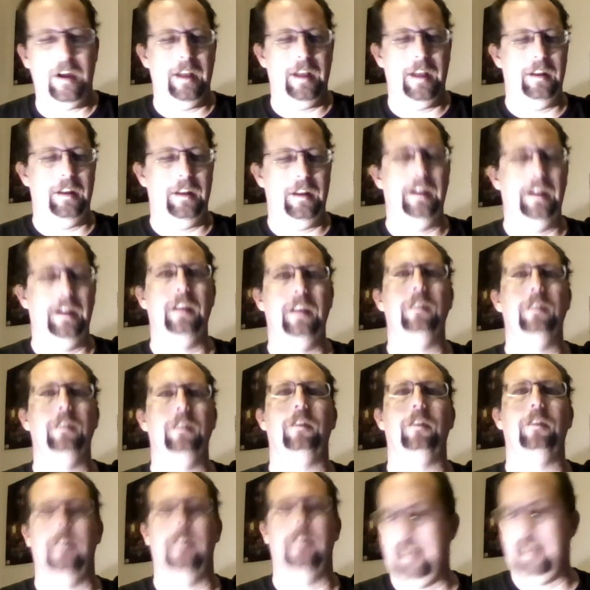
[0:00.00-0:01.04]
itself.
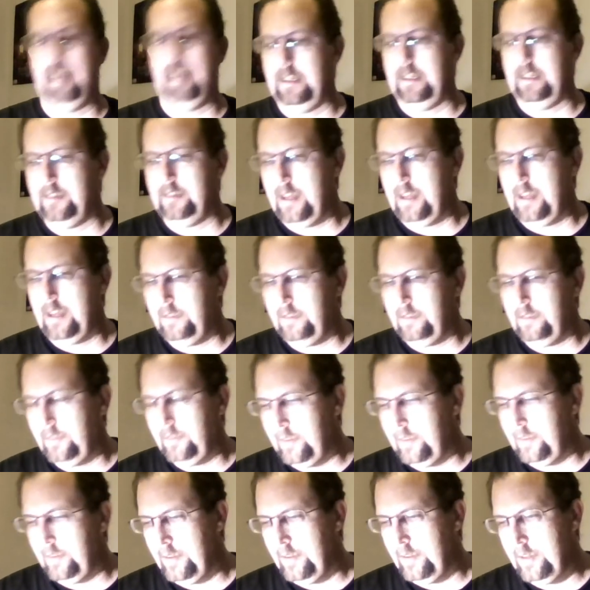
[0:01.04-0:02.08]

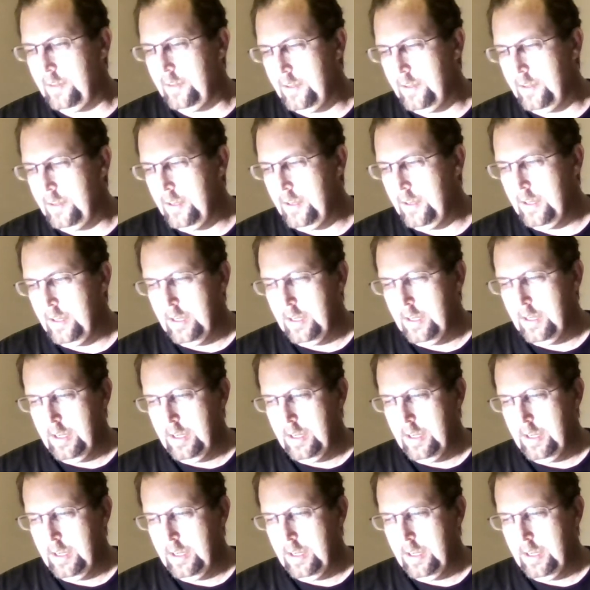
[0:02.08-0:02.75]
So